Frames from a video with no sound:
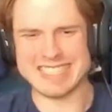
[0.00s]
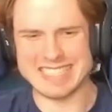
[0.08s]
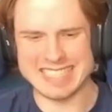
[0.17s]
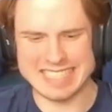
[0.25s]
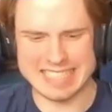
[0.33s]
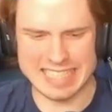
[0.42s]

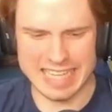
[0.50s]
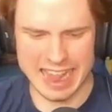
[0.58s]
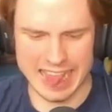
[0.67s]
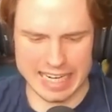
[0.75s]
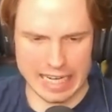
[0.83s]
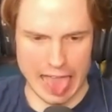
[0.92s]

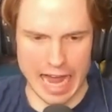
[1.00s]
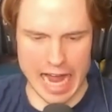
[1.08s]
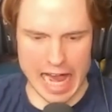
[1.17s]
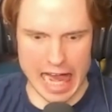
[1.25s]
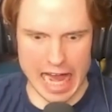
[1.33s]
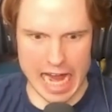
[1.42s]

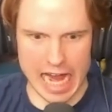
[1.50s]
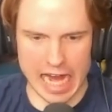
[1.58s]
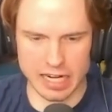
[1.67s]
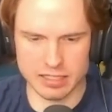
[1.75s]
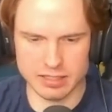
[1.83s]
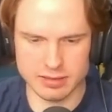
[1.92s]

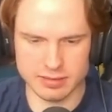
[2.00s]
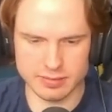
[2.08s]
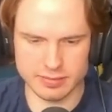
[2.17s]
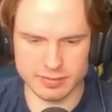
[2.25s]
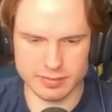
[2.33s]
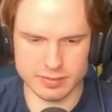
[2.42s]

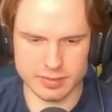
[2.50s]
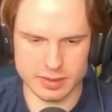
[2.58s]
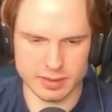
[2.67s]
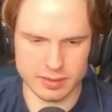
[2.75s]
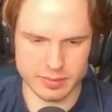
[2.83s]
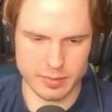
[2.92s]

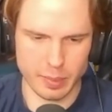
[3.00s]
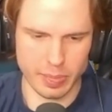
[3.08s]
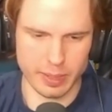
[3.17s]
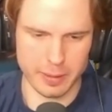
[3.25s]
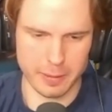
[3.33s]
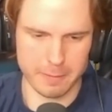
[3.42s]

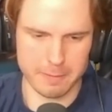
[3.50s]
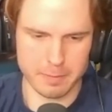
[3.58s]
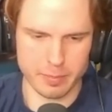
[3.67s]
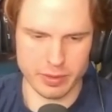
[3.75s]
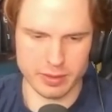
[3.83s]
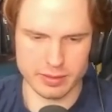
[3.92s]

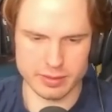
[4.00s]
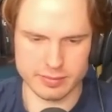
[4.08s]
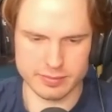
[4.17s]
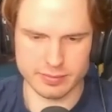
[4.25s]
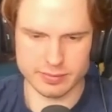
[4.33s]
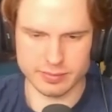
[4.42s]

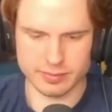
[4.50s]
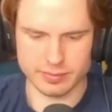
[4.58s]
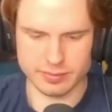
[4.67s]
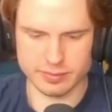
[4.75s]
No one is speaking in this clip.